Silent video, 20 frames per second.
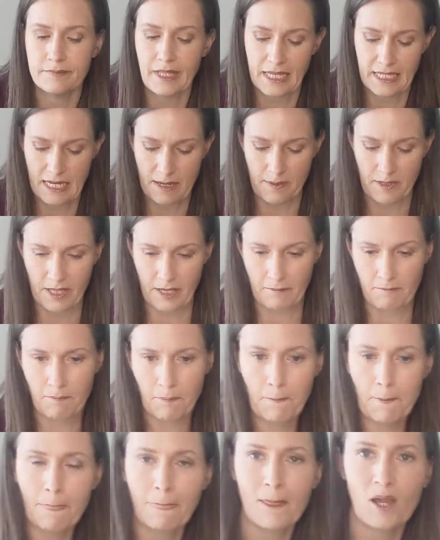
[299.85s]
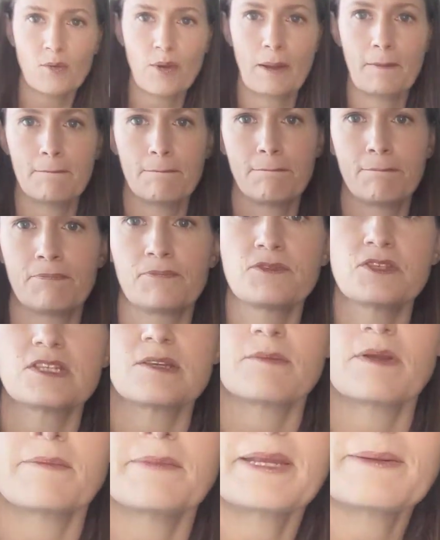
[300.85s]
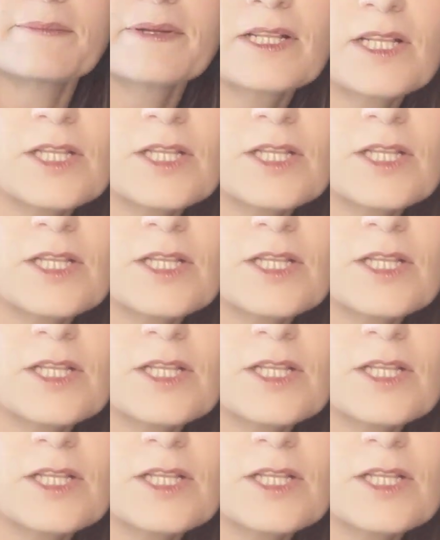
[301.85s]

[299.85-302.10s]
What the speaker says: that type of thing. Okay, so I'm coming up